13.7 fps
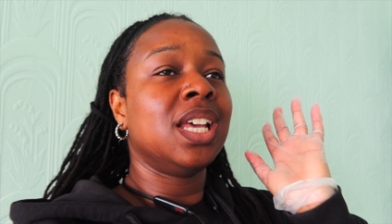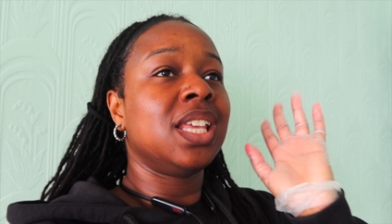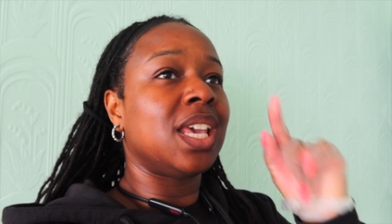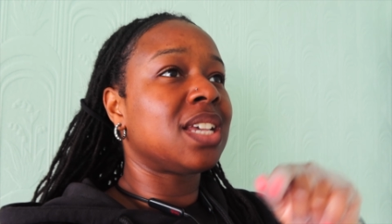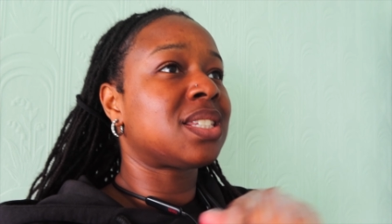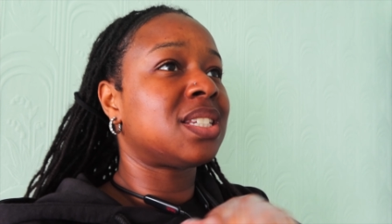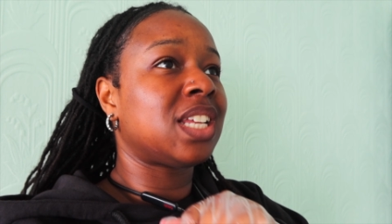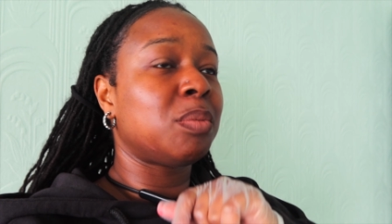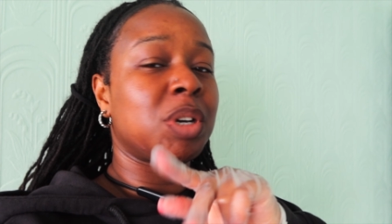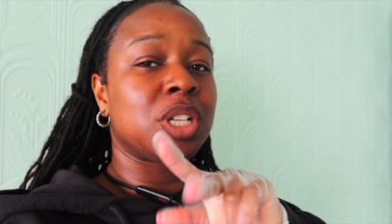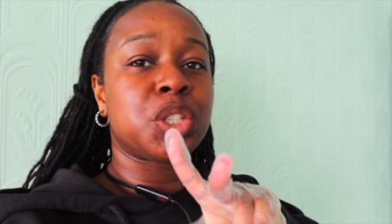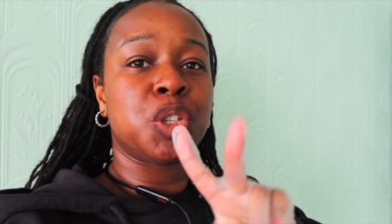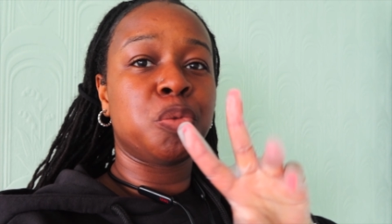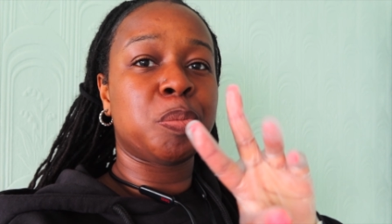Yesterday my
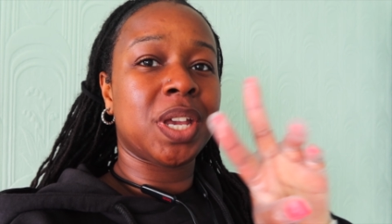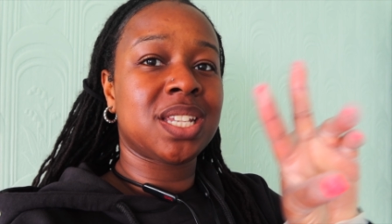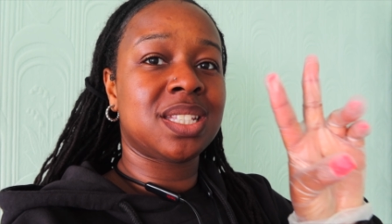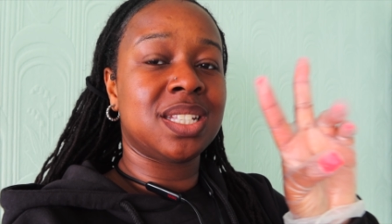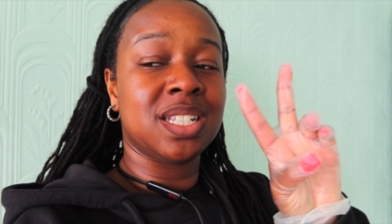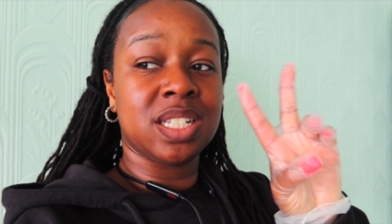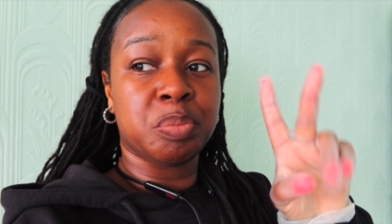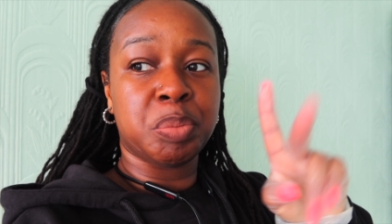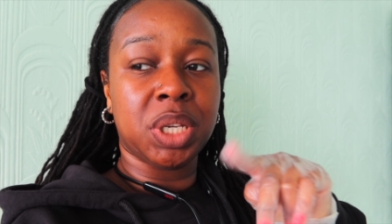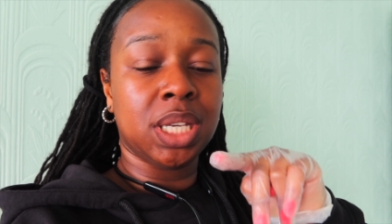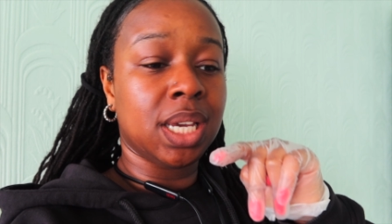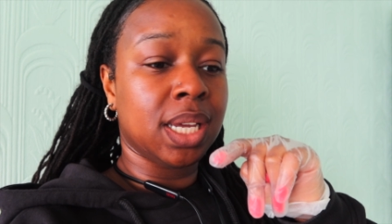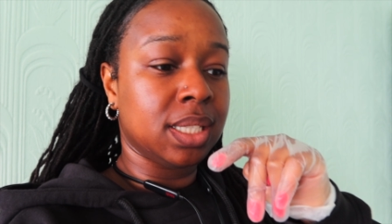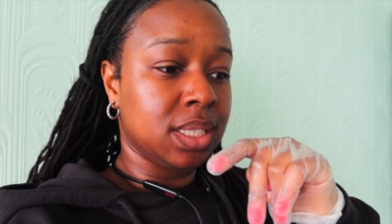two besties
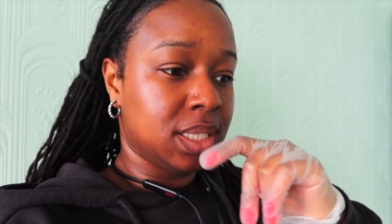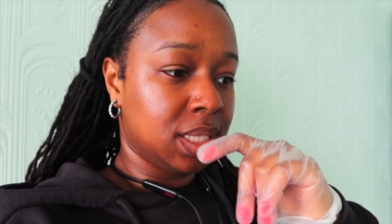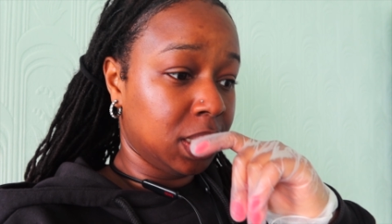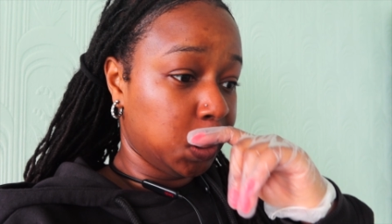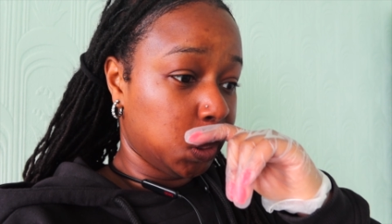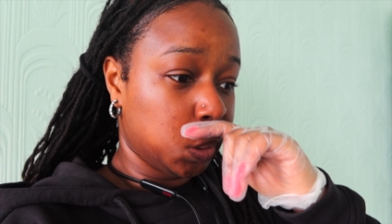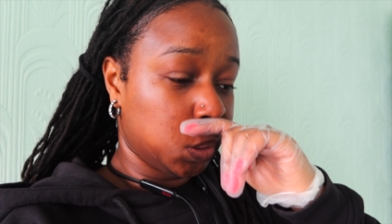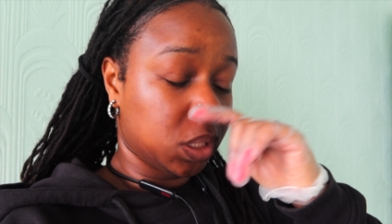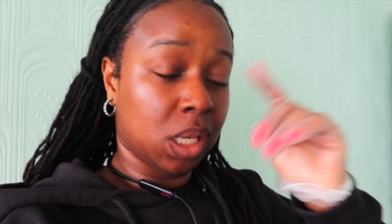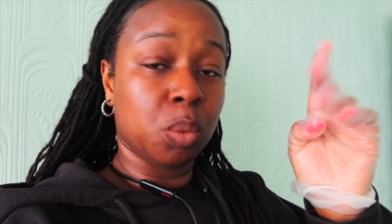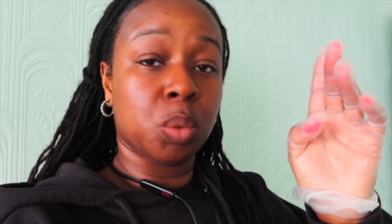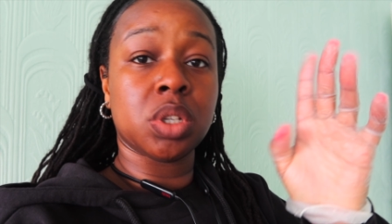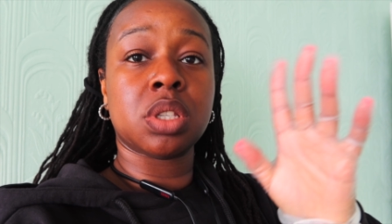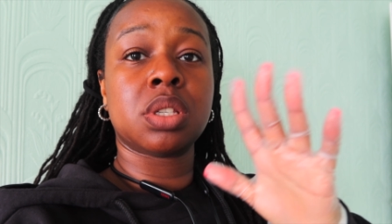B and T, they
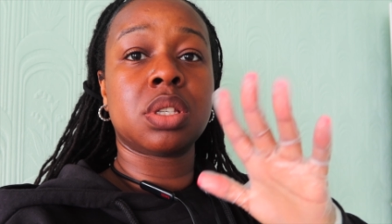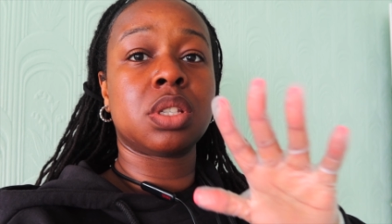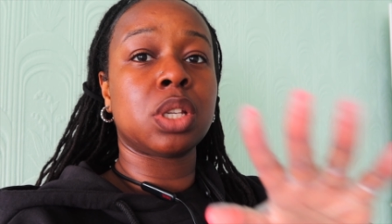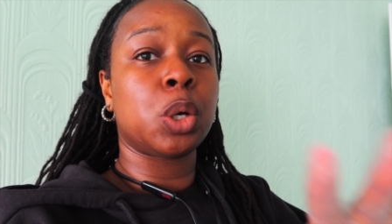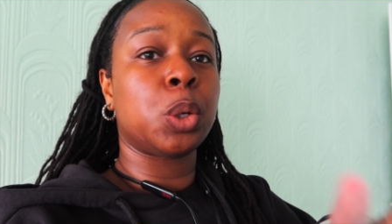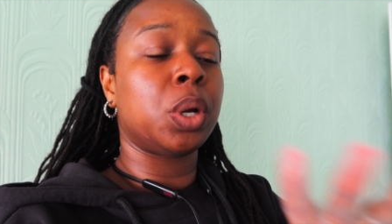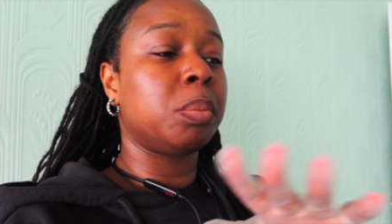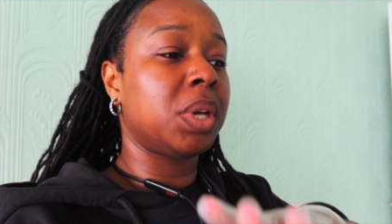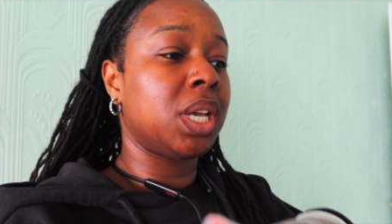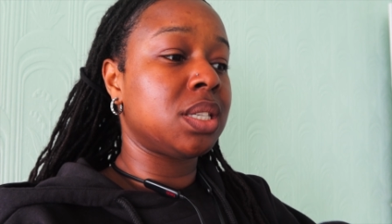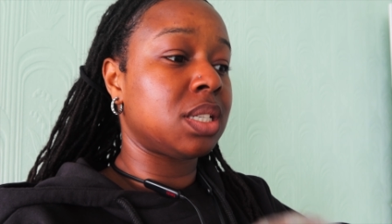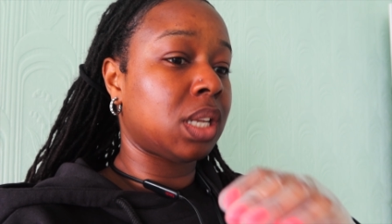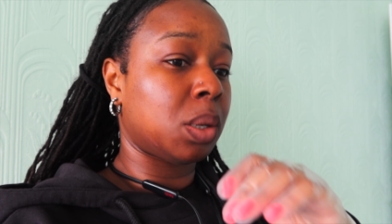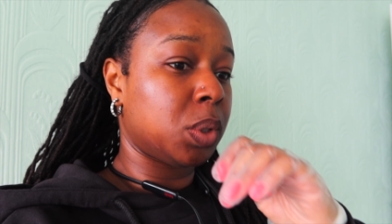were so
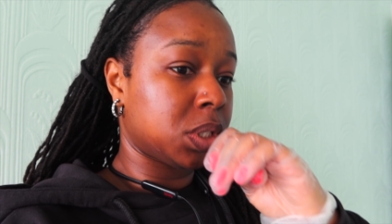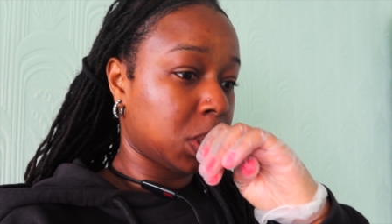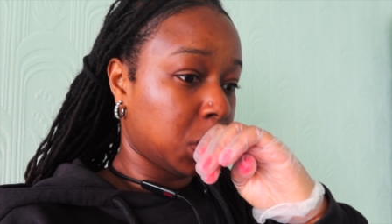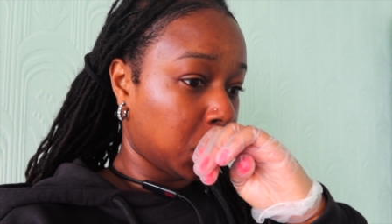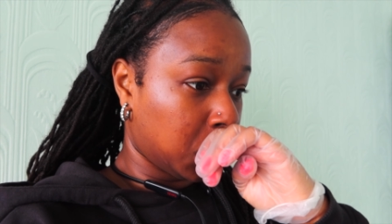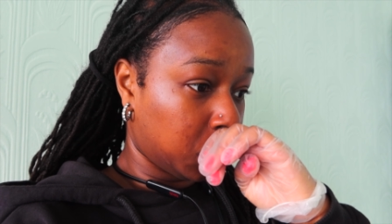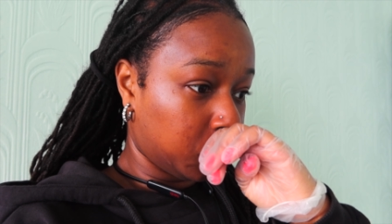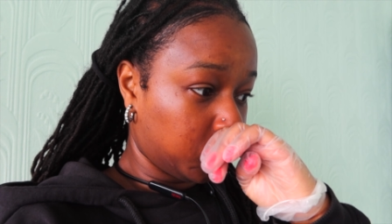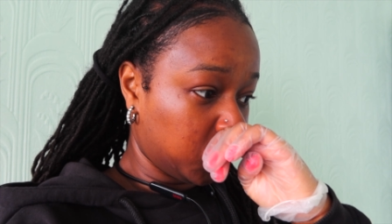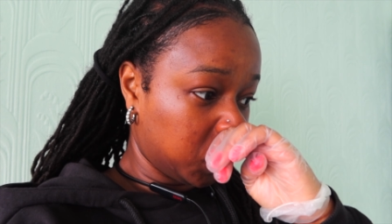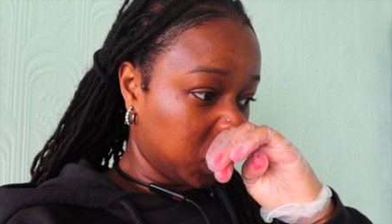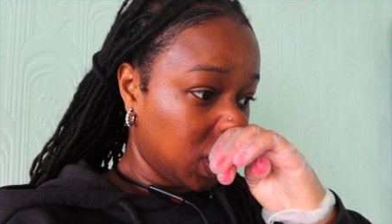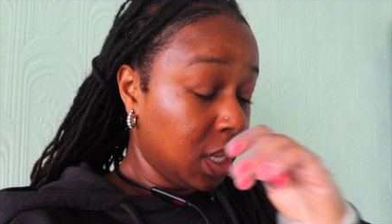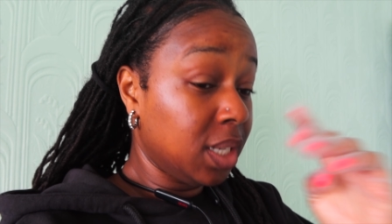amazing, they were so
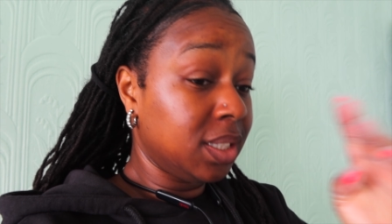helpful.